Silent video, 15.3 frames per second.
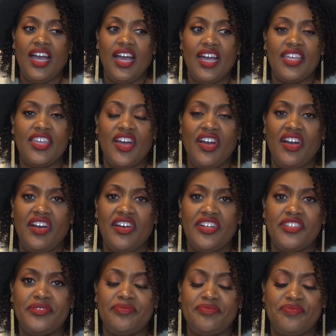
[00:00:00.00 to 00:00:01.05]

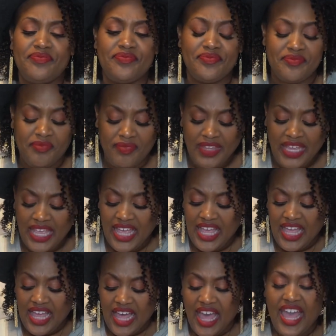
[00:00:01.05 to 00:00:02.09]
Y'all,
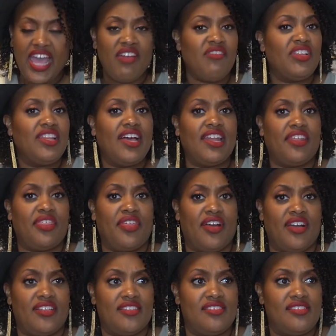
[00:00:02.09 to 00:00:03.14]
I have a lot of
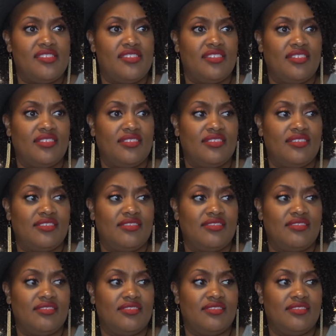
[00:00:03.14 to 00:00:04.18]
thoughts.
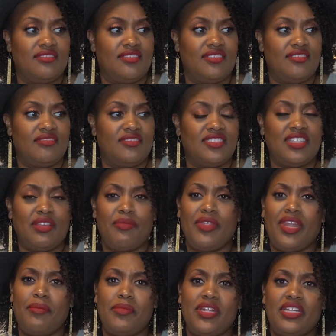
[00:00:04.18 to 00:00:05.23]
Some
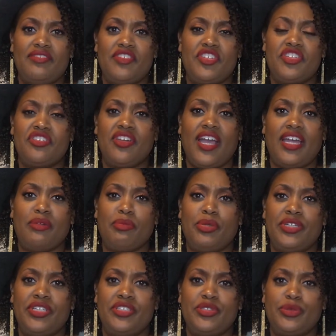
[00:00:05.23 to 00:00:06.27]
that I'm not even sure how to
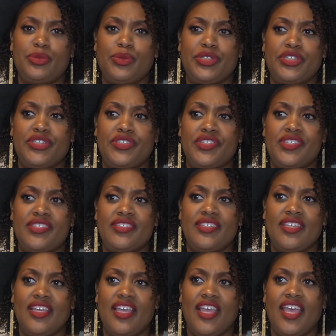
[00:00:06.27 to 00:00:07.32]
put into words.
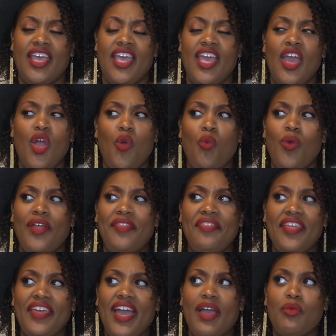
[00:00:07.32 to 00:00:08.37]
One
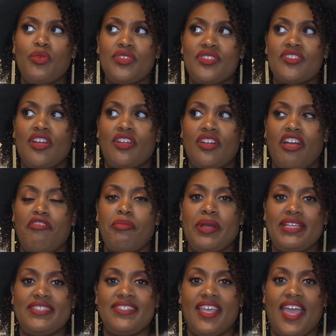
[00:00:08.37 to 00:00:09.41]
thing I will start off
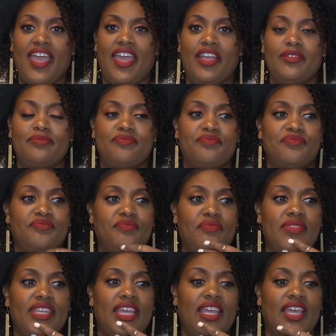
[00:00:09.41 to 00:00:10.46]
by saying
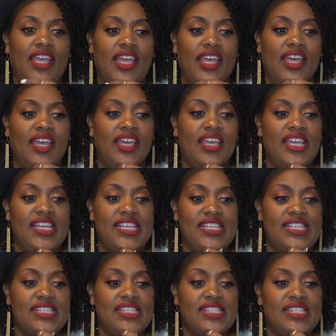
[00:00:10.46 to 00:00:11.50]

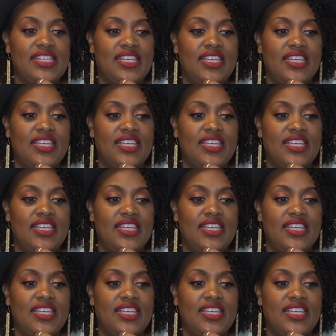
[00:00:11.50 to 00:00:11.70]
is